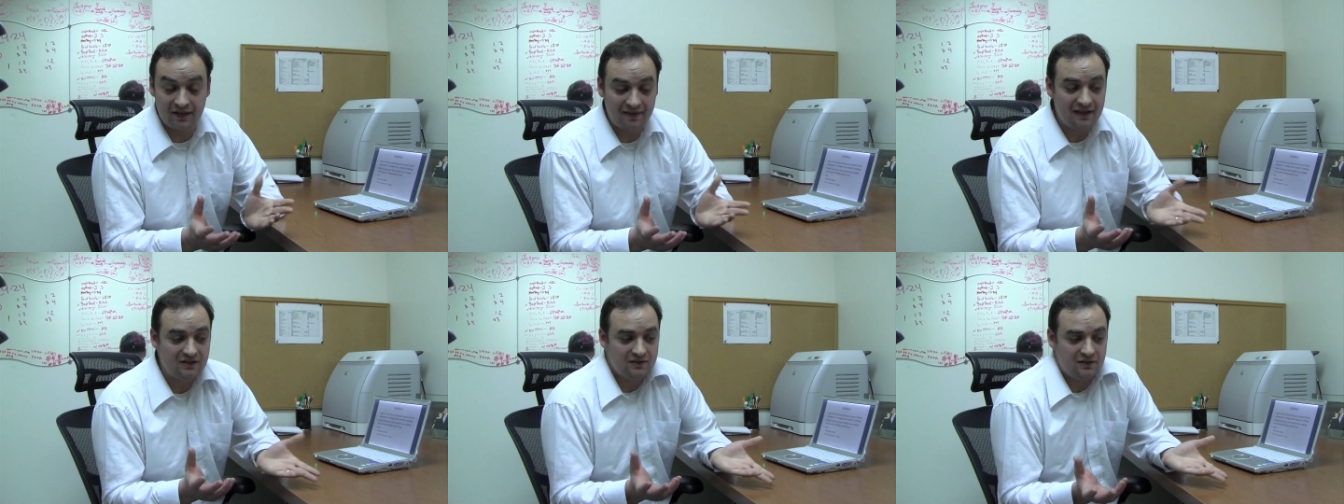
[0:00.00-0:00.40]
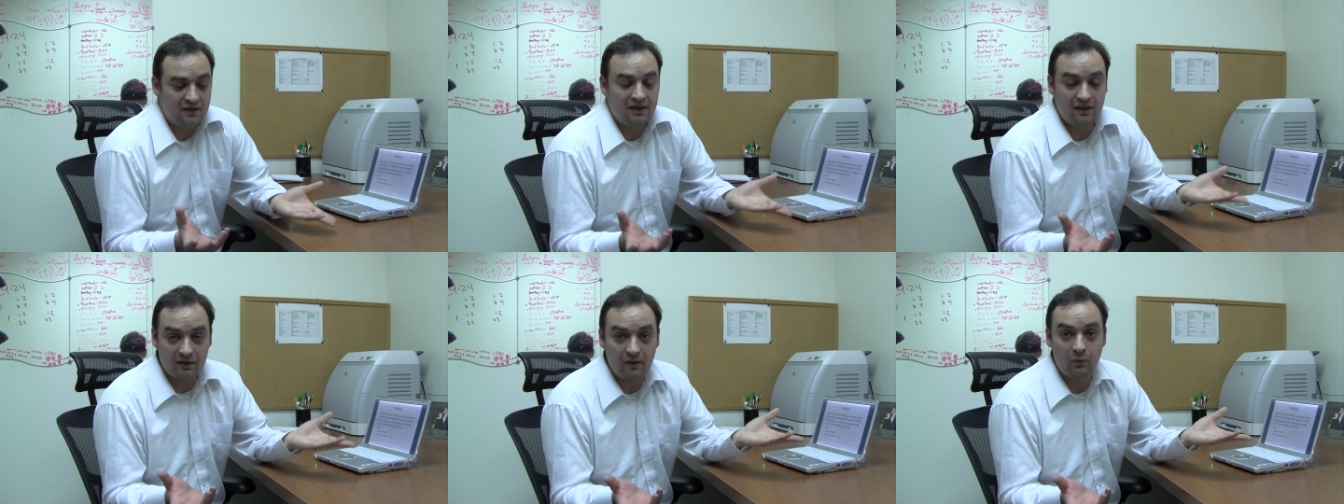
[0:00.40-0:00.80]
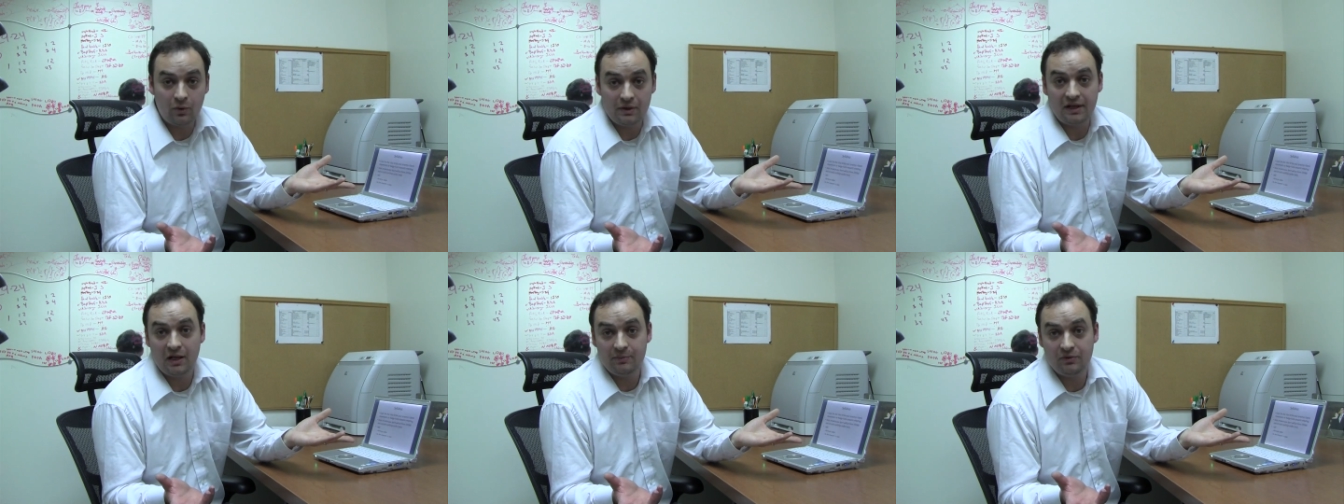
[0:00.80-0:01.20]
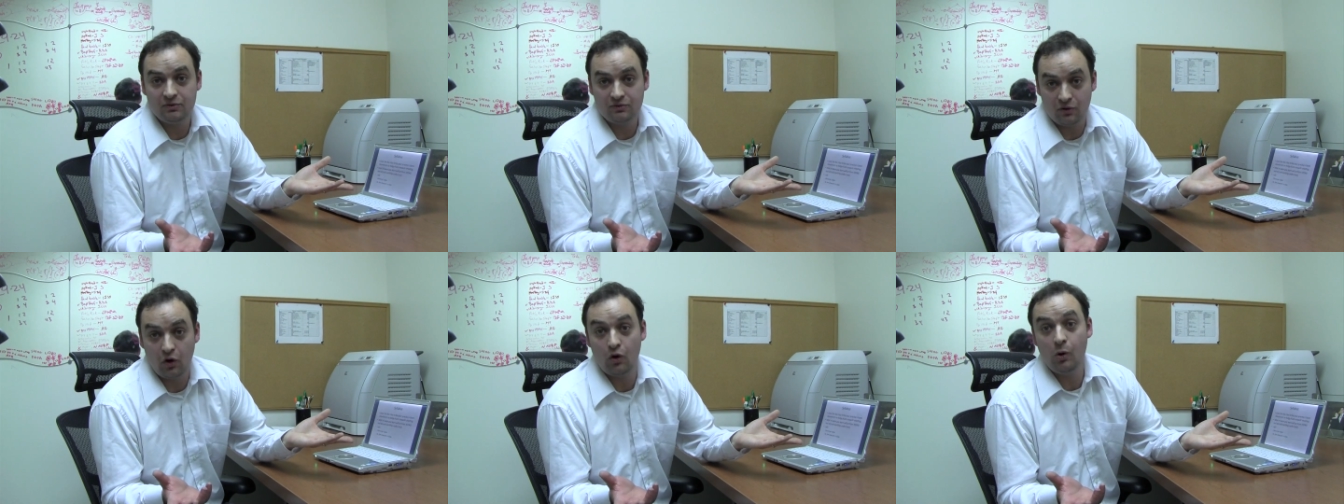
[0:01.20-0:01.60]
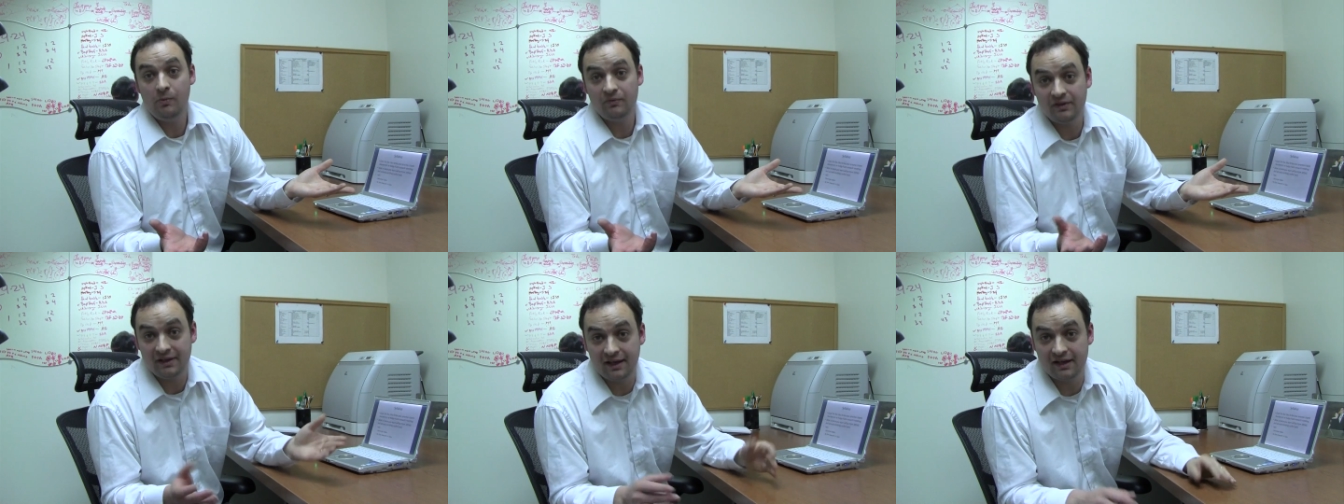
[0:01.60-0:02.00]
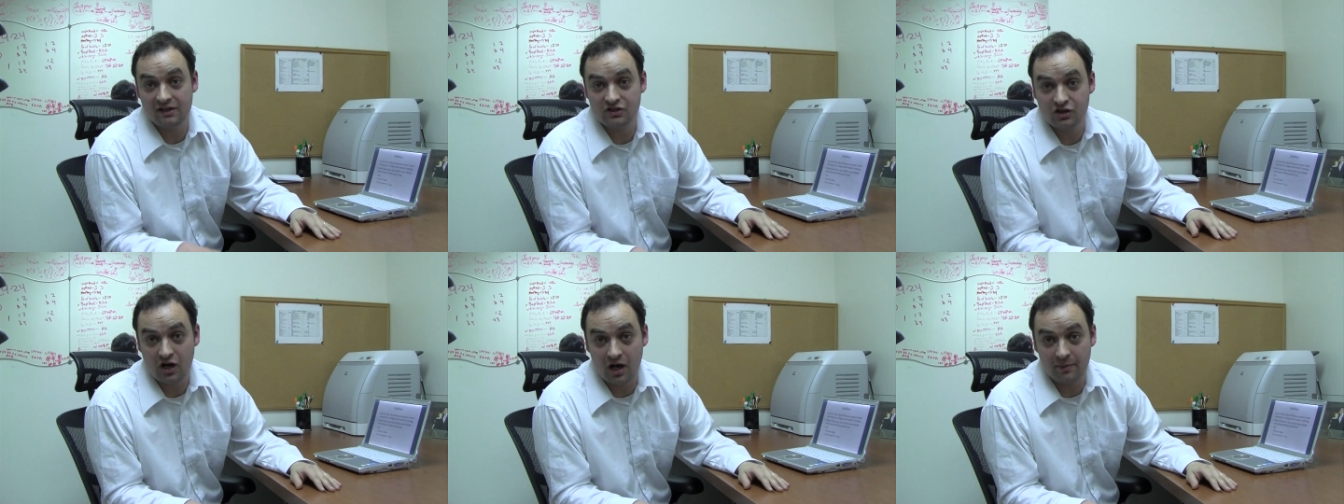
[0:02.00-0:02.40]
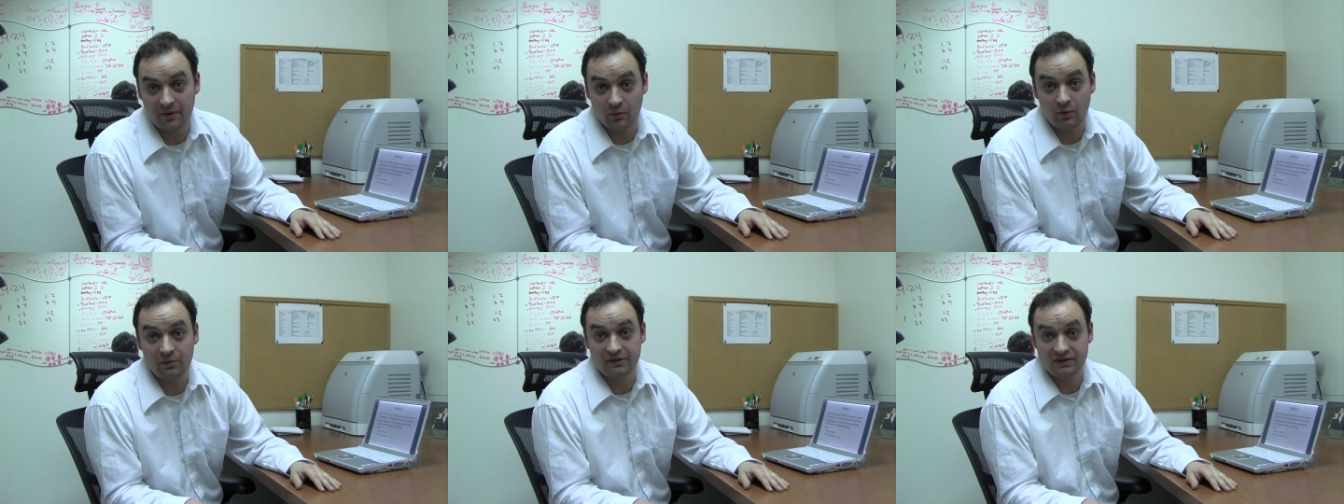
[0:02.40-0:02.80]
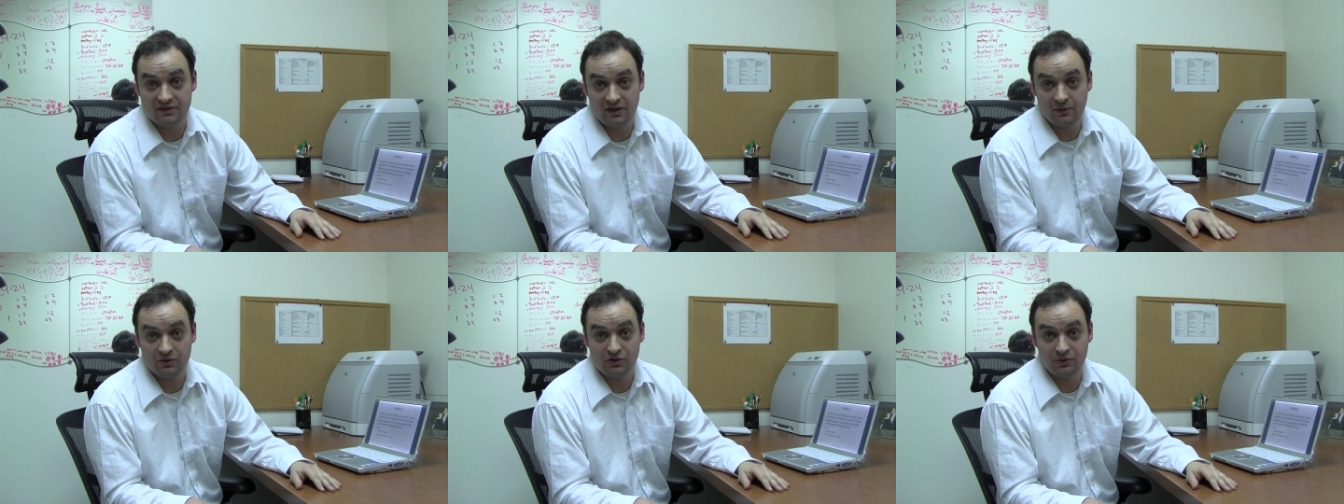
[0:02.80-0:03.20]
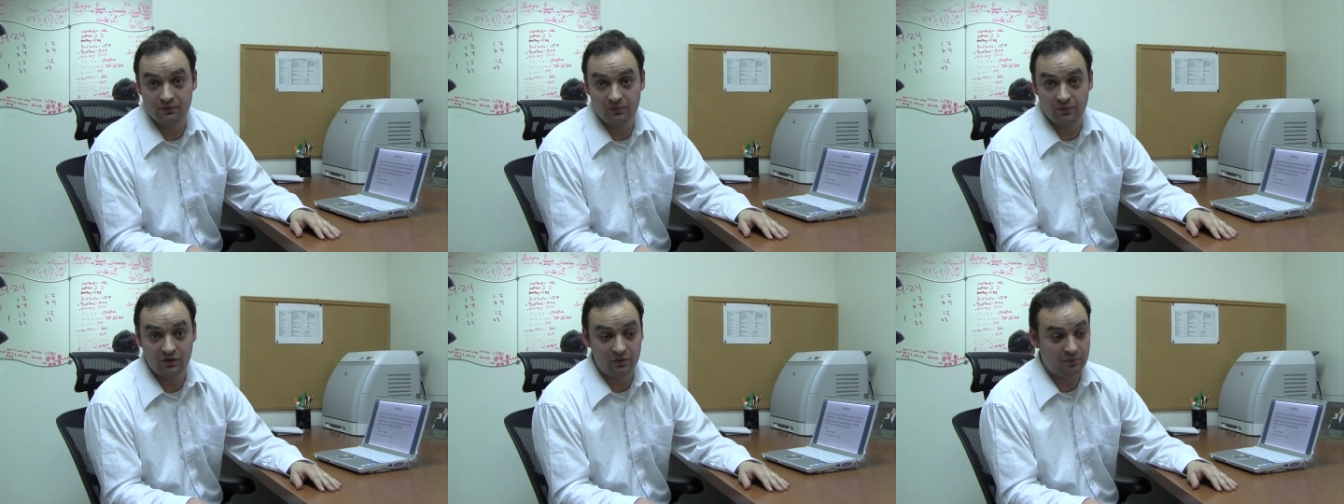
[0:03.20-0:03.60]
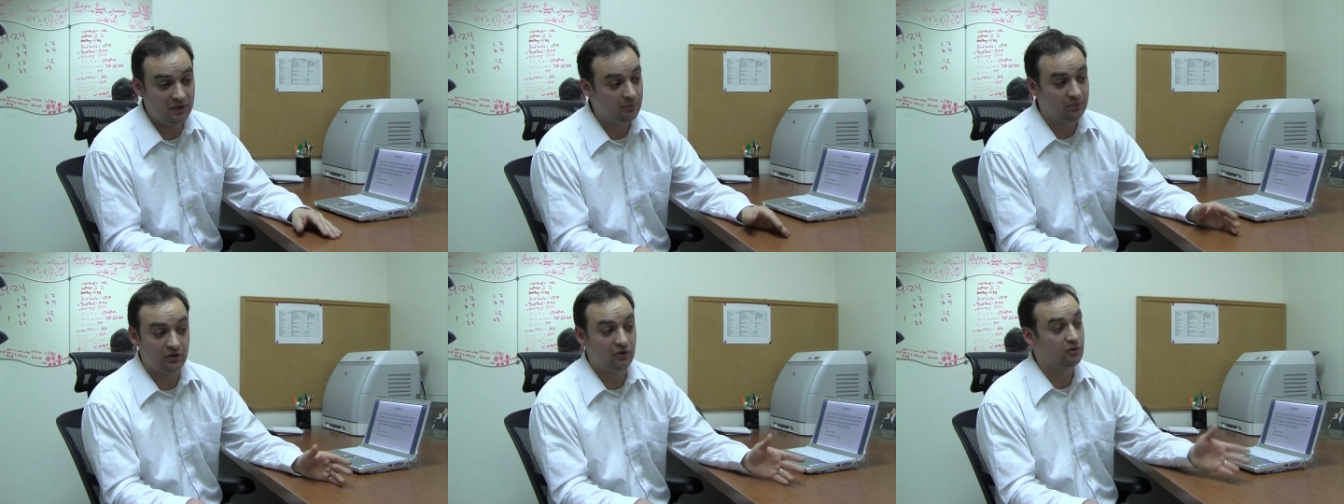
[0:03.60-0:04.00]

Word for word: And that's what will help you hopefully get a job and what will distinguish you from other people.